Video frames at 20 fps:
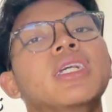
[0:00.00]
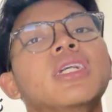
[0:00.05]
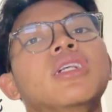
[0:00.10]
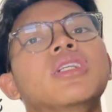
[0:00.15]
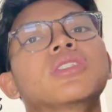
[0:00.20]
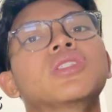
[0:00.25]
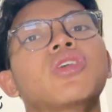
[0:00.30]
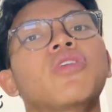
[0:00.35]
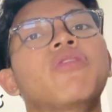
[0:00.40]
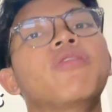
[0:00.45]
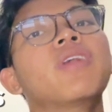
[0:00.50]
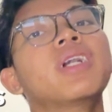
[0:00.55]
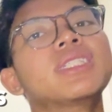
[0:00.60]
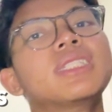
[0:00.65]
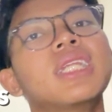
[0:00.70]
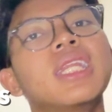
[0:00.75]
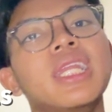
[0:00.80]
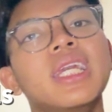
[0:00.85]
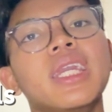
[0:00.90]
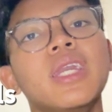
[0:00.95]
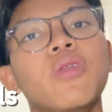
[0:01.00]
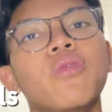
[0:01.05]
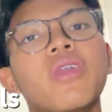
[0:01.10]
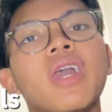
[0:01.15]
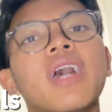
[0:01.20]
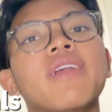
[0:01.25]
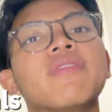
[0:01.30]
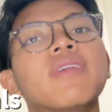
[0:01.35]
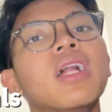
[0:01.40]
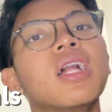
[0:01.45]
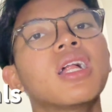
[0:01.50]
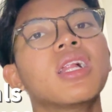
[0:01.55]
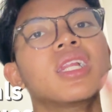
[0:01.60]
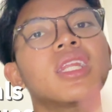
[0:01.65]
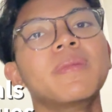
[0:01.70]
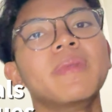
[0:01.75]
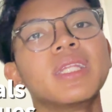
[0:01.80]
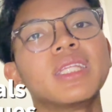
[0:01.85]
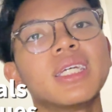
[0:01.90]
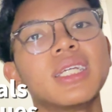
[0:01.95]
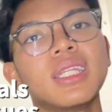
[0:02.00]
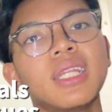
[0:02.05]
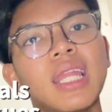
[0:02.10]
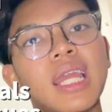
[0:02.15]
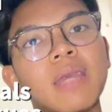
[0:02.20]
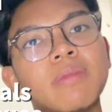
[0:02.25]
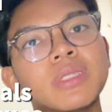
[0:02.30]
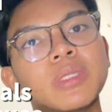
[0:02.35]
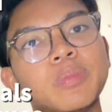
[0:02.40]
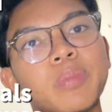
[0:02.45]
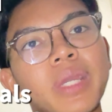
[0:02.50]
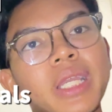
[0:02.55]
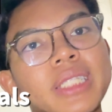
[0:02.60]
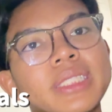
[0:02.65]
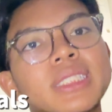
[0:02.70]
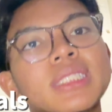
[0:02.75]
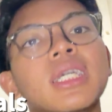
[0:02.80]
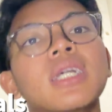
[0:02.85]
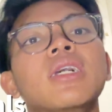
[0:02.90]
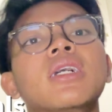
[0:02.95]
So firstly, we have limited lab space.